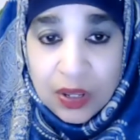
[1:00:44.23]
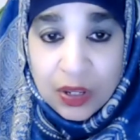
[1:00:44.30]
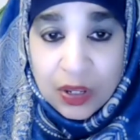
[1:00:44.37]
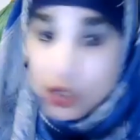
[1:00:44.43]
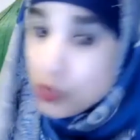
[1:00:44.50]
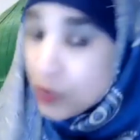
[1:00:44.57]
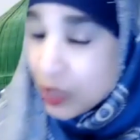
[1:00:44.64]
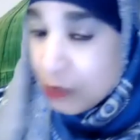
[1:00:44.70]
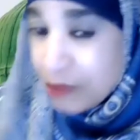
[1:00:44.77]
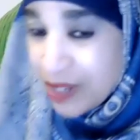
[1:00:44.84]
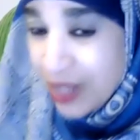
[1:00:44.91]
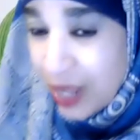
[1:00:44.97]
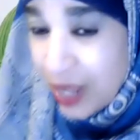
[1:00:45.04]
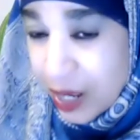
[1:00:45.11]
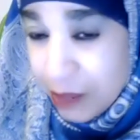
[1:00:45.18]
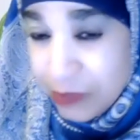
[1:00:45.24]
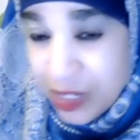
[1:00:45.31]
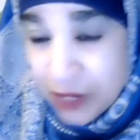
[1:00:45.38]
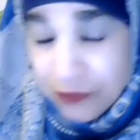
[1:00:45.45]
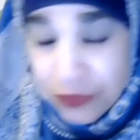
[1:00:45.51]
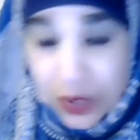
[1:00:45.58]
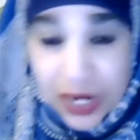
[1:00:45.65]
You want to be like
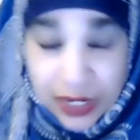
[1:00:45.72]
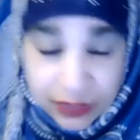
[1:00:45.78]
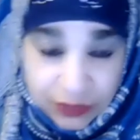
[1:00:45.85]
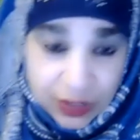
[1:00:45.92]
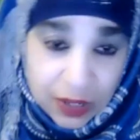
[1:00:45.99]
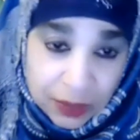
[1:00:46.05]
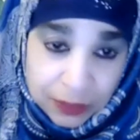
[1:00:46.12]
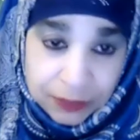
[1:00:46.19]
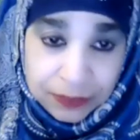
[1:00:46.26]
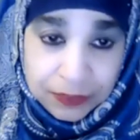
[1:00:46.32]
Amina Fresno,